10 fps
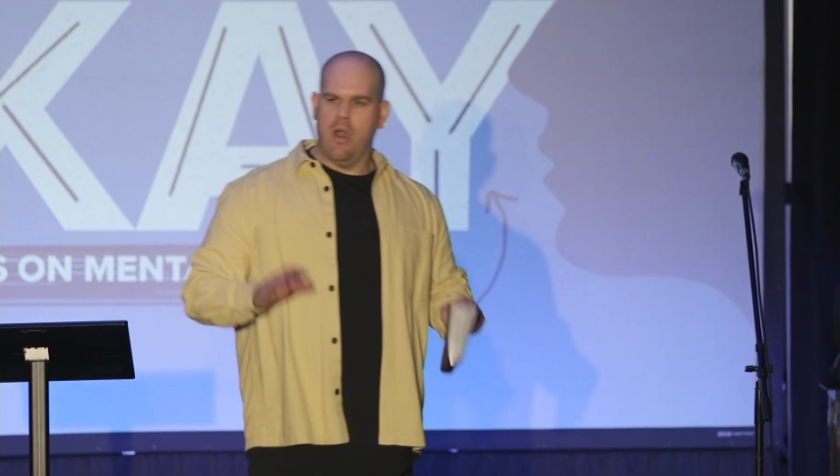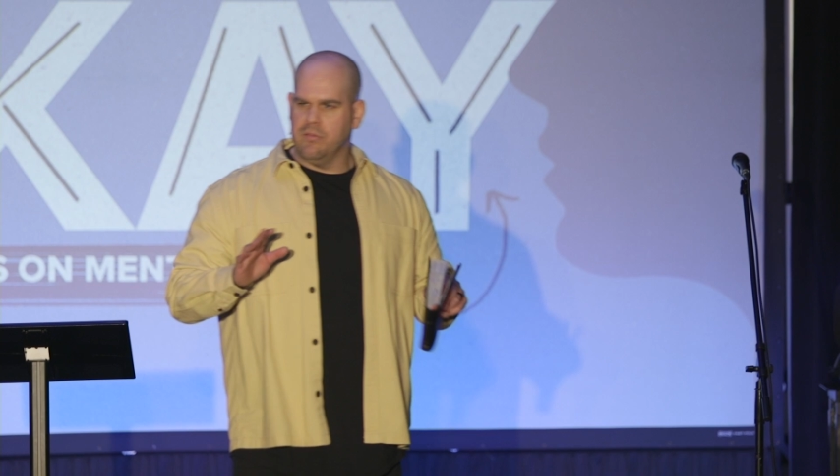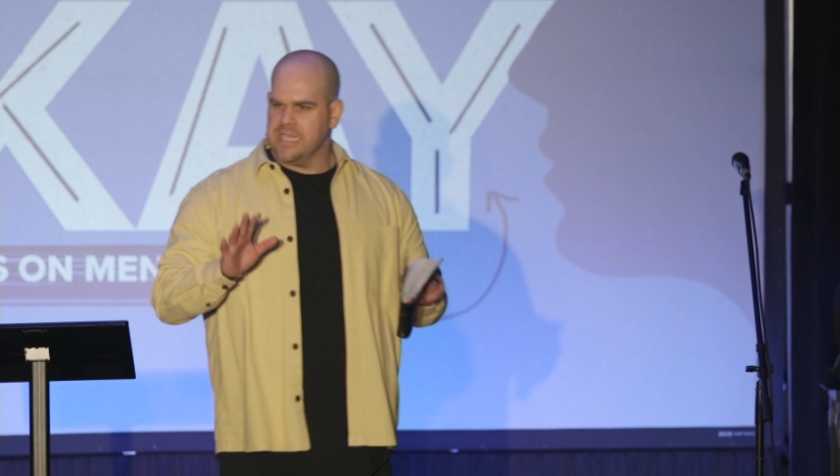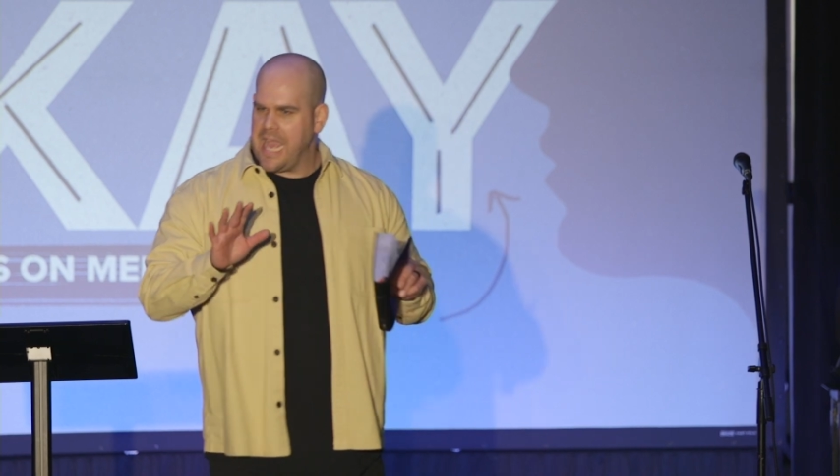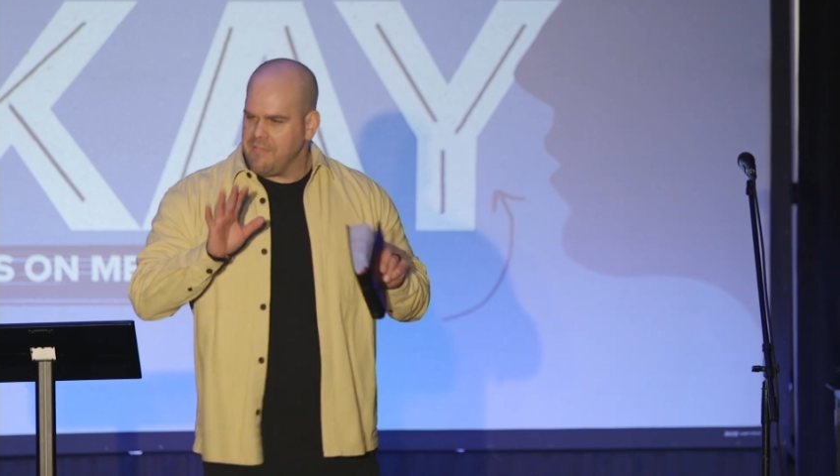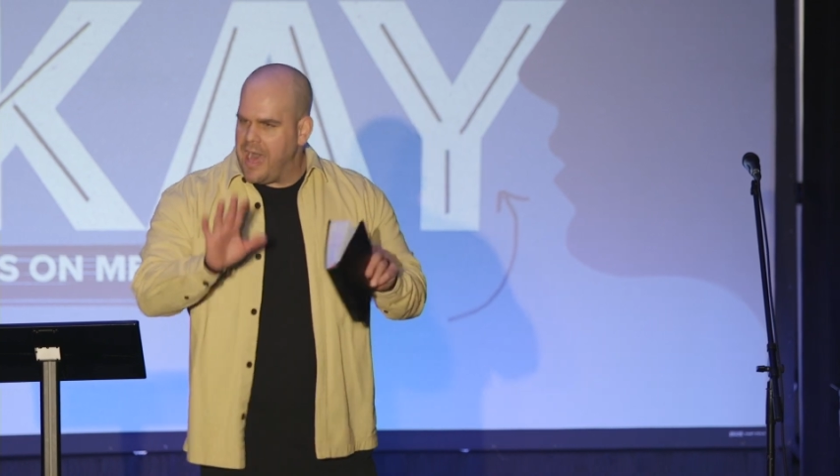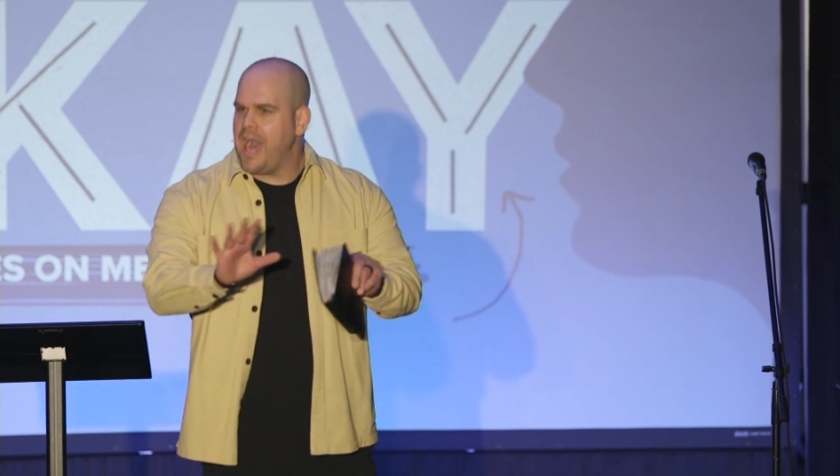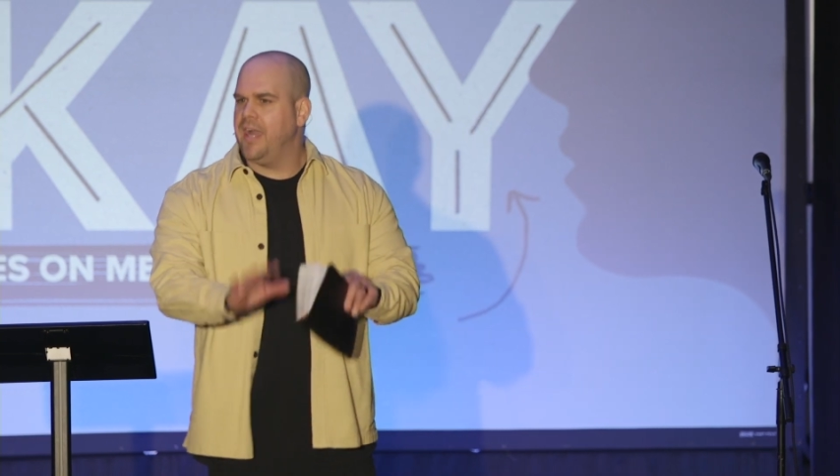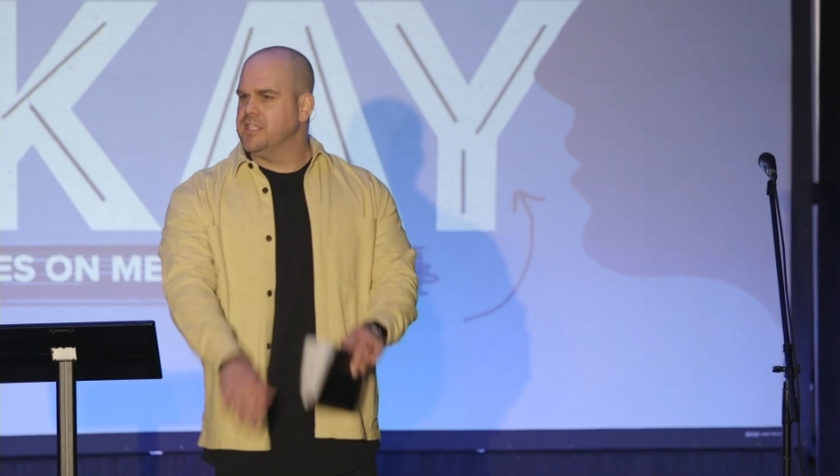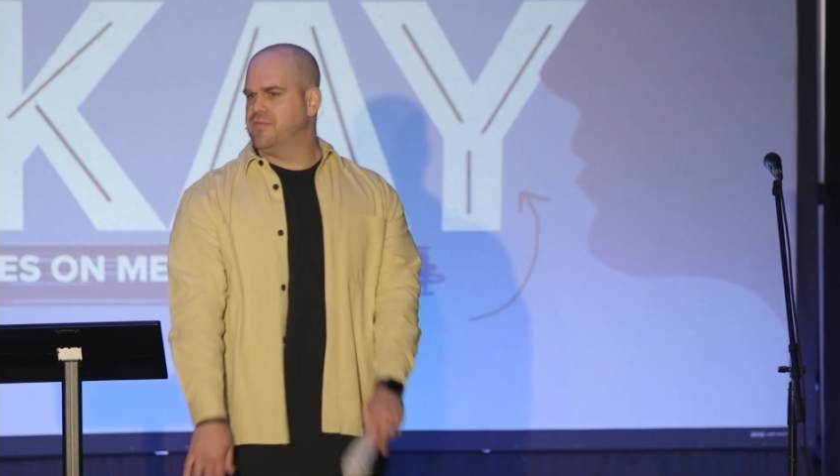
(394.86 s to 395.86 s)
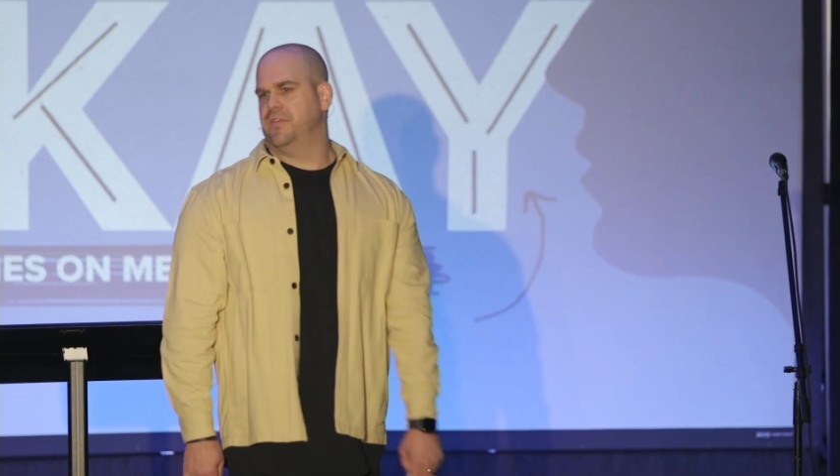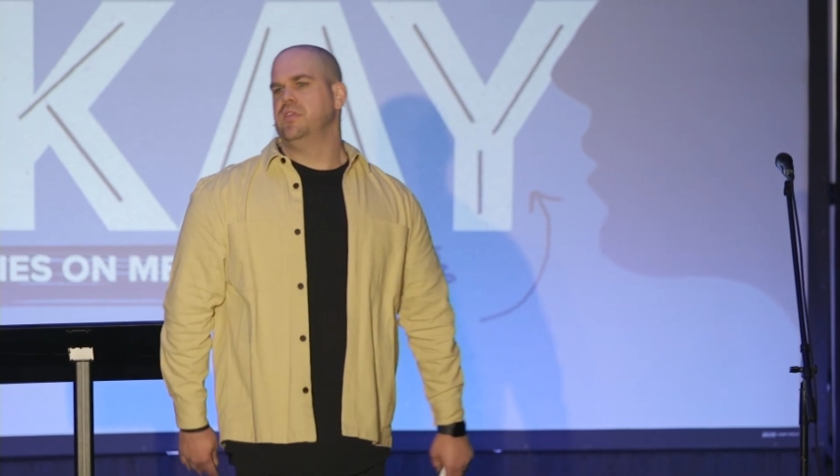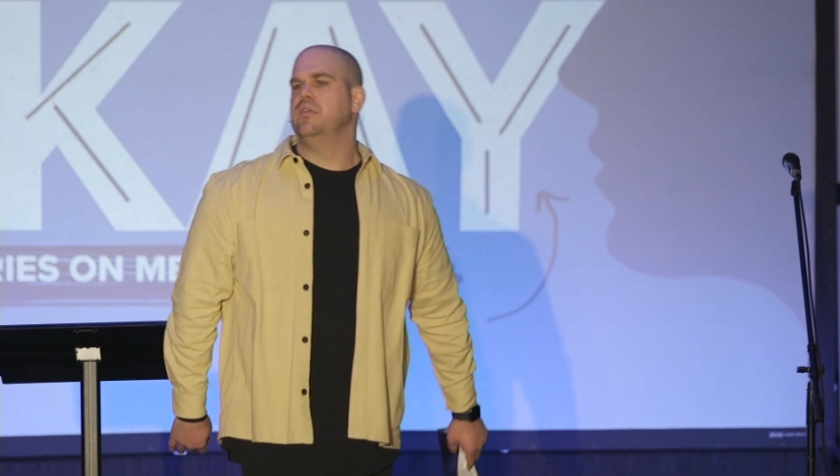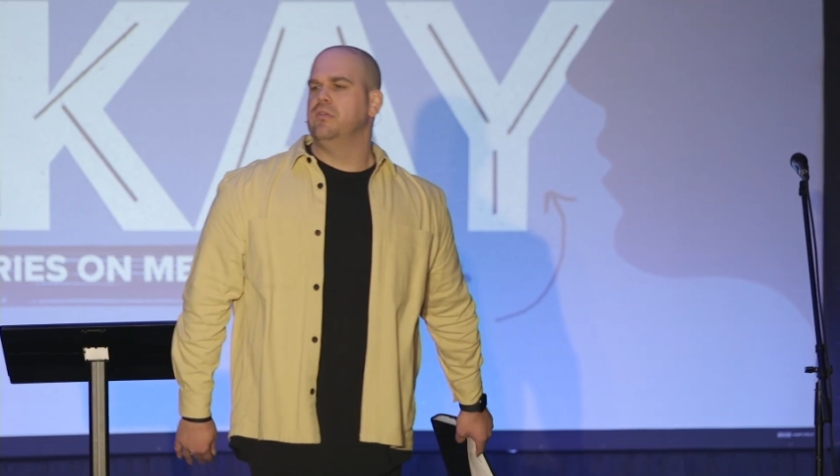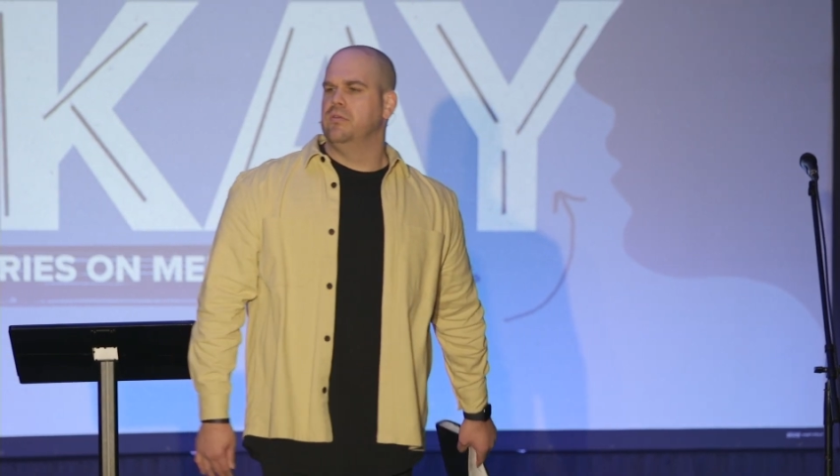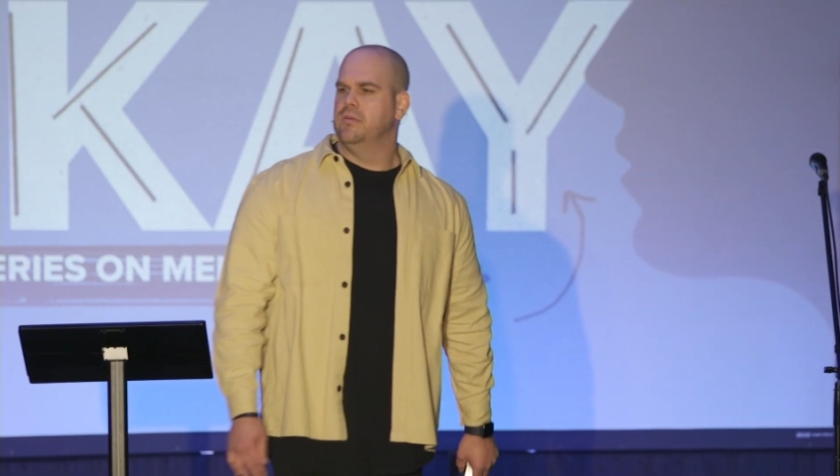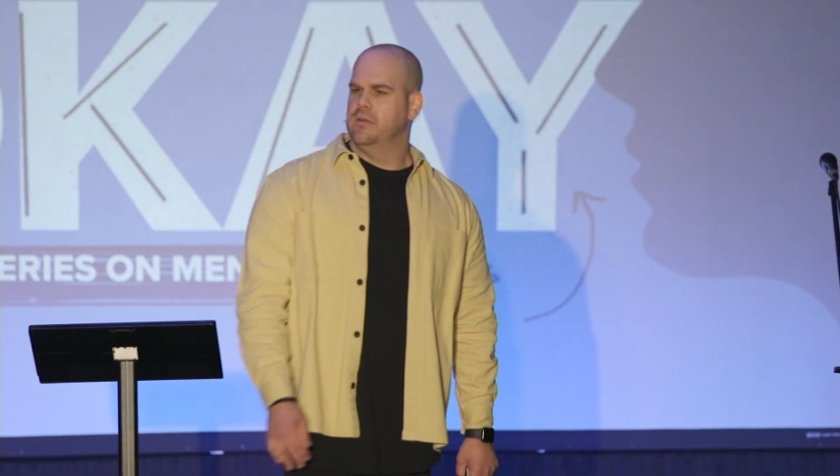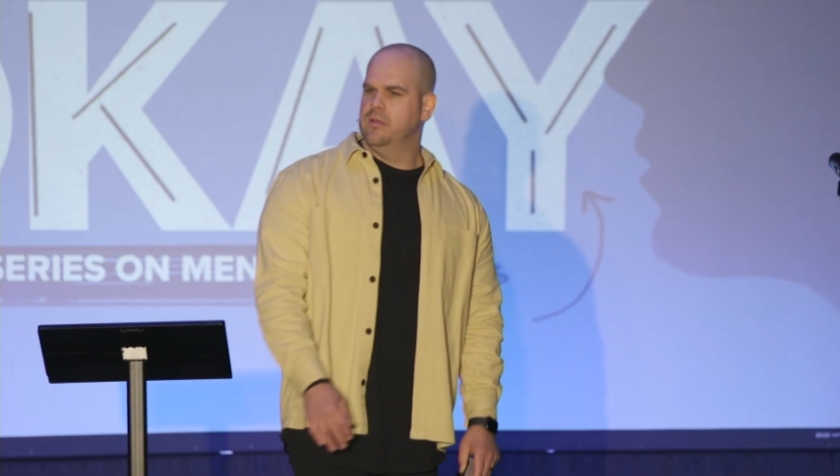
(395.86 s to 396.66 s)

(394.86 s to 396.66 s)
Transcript: I only have eyes for you.